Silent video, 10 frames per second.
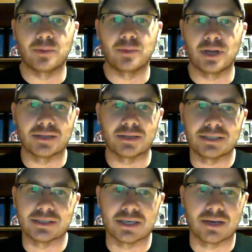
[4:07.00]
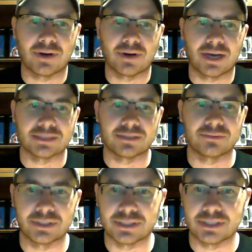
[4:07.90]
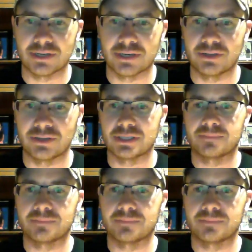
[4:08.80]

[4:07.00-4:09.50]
else's rods and reels that they're using.